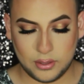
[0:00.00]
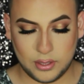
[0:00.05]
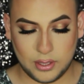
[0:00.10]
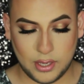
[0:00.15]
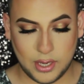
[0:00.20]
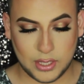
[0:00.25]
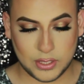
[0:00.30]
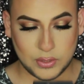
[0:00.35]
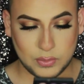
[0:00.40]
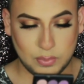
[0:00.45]
The
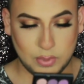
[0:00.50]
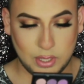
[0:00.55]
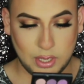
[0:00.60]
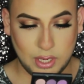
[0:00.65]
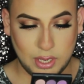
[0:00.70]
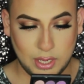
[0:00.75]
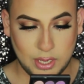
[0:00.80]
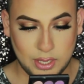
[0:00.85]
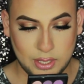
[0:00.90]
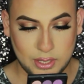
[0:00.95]
next one
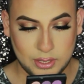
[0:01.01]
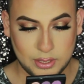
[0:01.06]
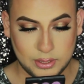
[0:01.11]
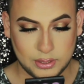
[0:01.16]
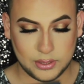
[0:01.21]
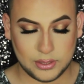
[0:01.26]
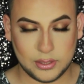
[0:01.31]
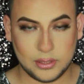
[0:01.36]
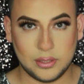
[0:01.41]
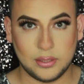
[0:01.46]

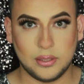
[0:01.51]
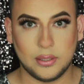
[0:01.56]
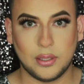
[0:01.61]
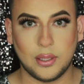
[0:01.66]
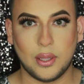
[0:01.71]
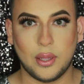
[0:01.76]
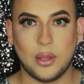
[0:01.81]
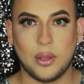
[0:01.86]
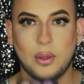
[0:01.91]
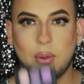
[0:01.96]
is
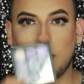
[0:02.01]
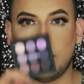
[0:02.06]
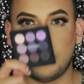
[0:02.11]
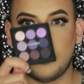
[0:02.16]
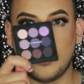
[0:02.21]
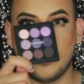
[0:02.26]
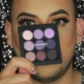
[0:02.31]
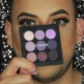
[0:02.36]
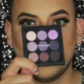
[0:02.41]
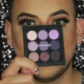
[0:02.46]

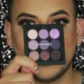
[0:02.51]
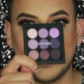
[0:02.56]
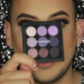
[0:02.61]
Purple